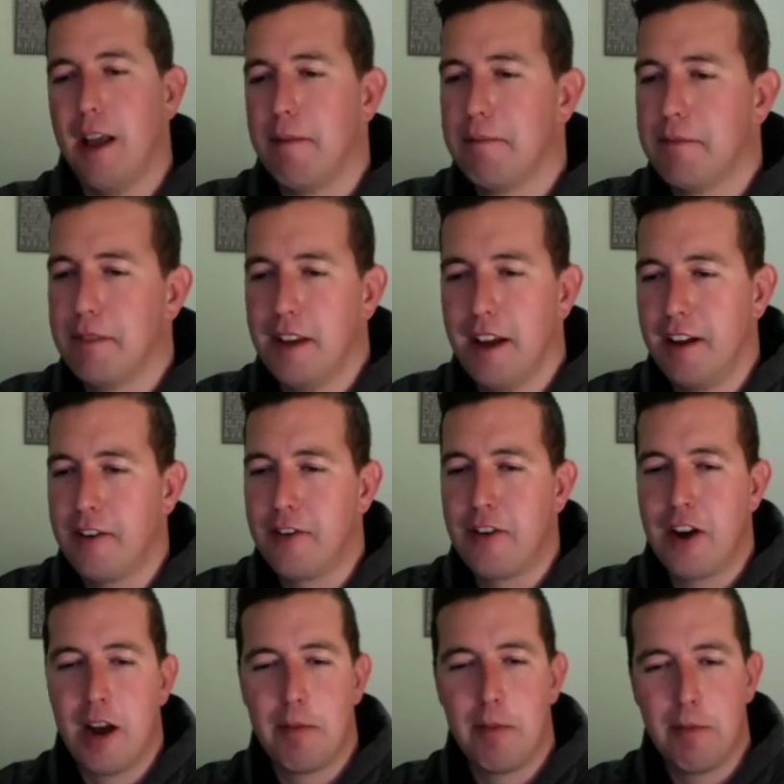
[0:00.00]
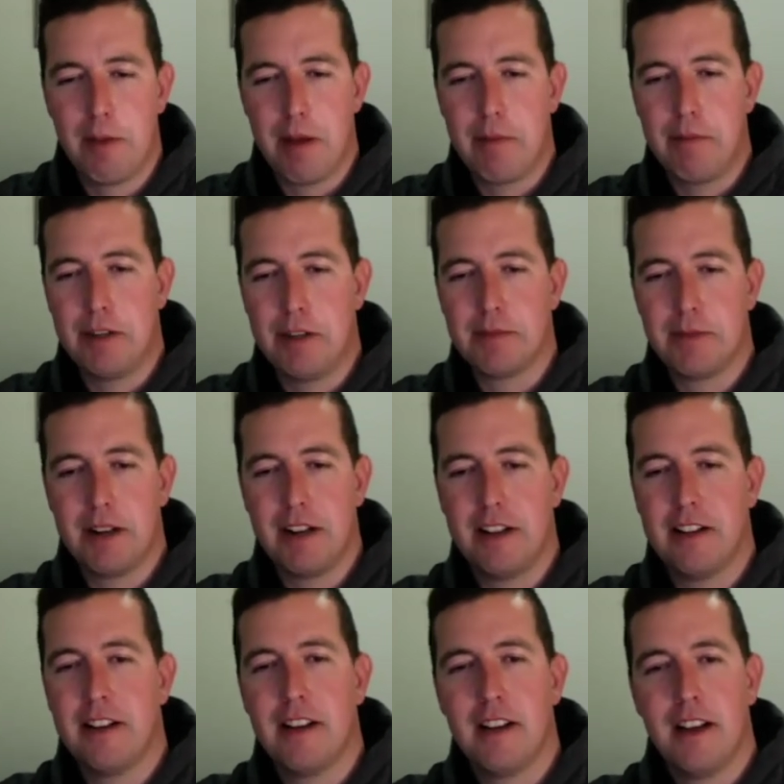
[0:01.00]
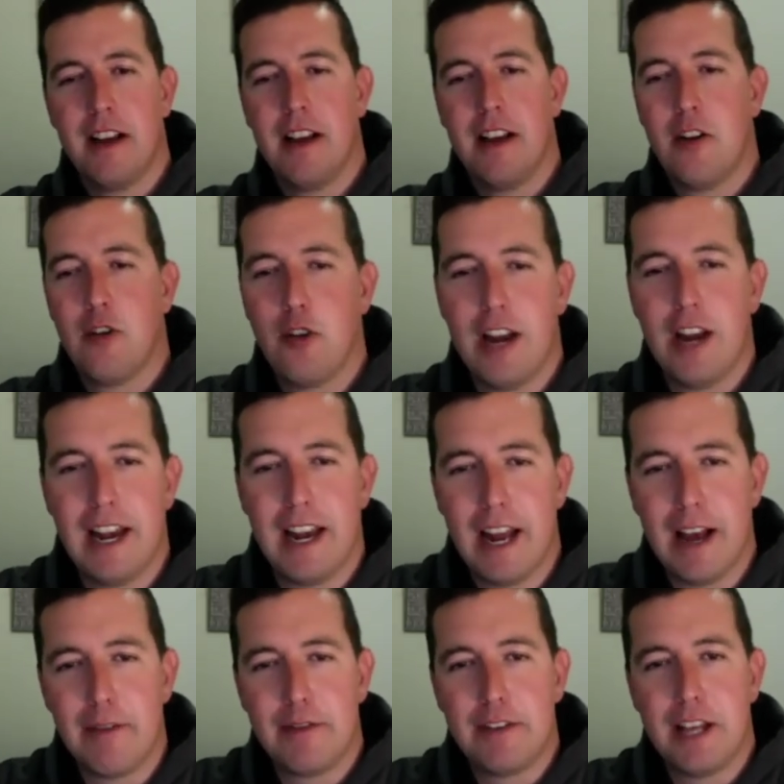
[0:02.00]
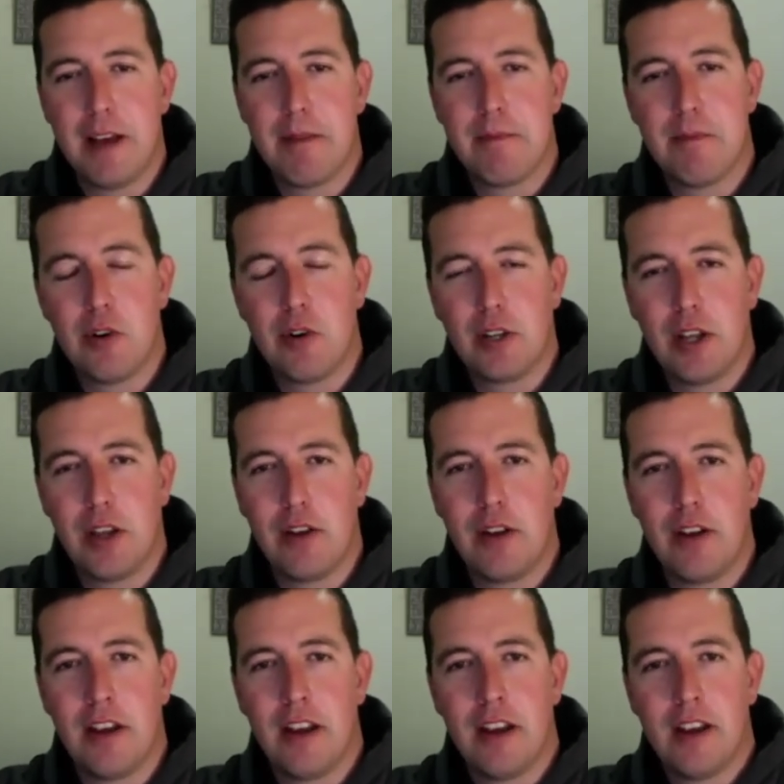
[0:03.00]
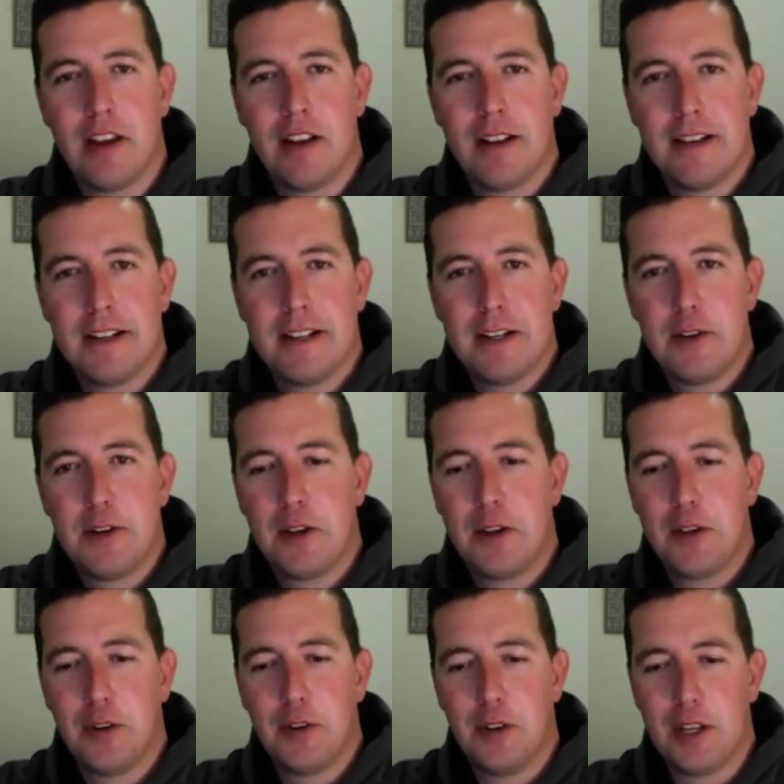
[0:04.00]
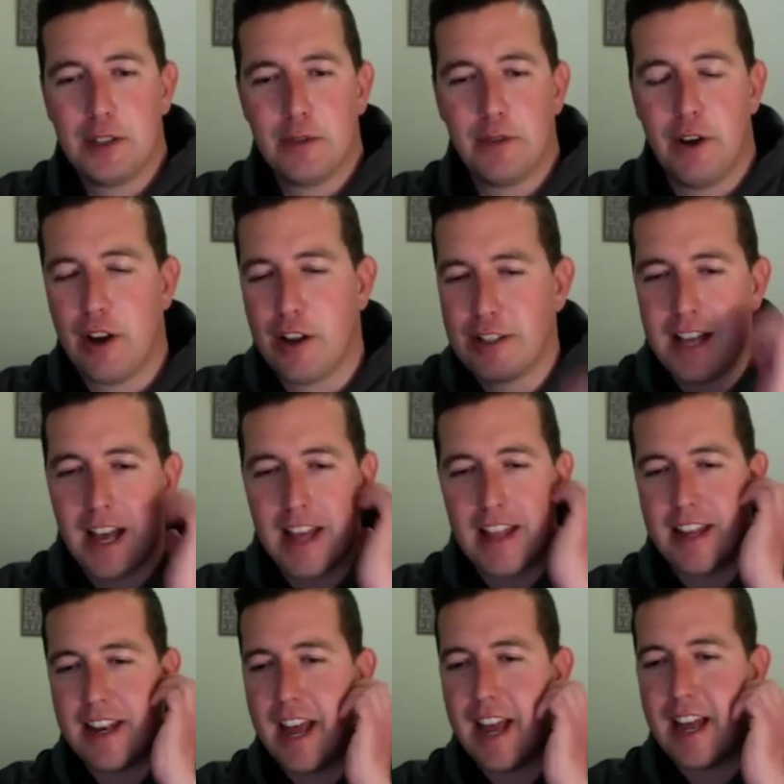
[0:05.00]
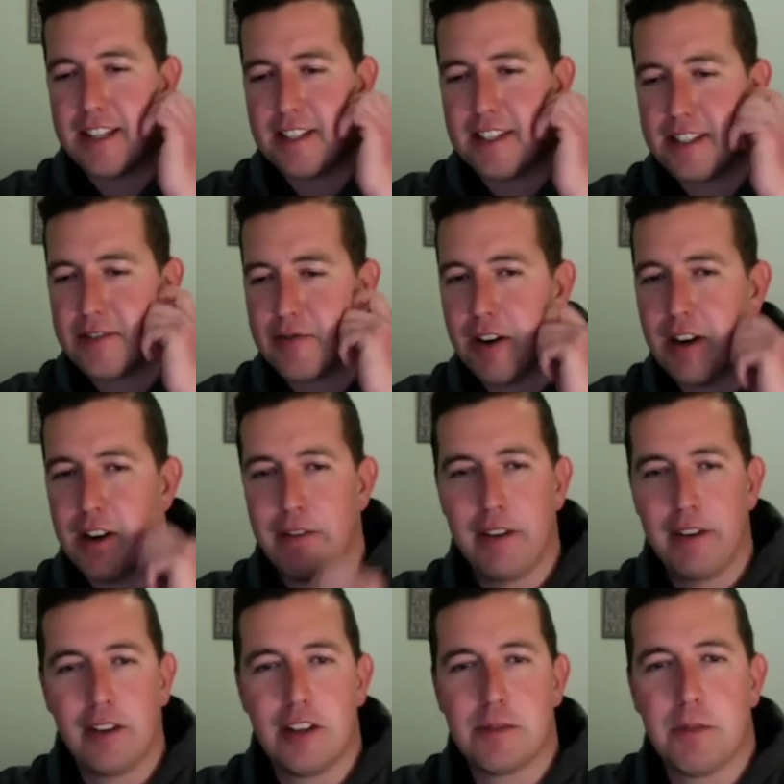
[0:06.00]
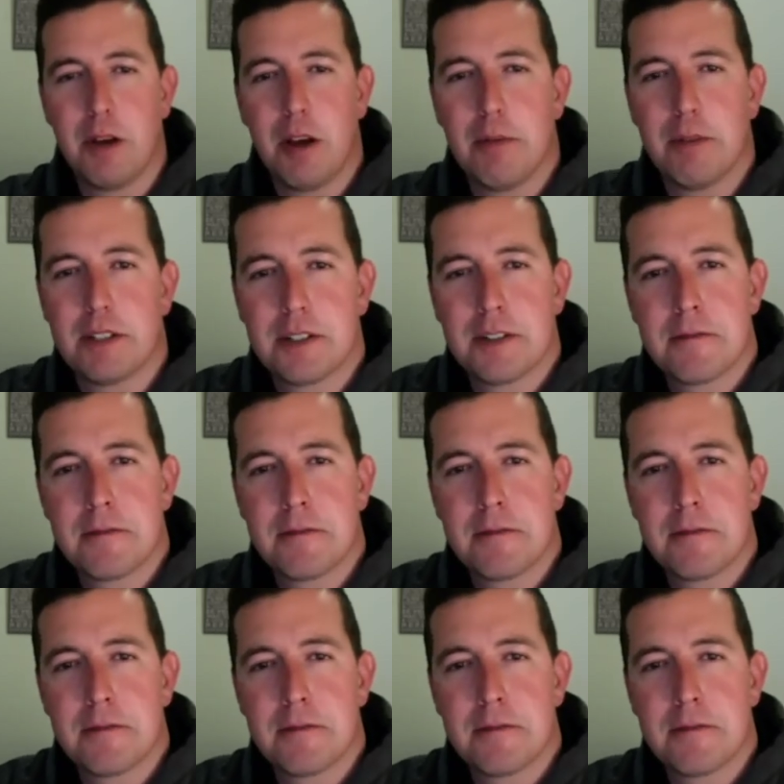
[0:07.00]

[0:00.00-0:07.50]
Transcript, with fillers: Yeah, incredible memories. Man. Really loved looking through those photos the other day and just reliving those moments.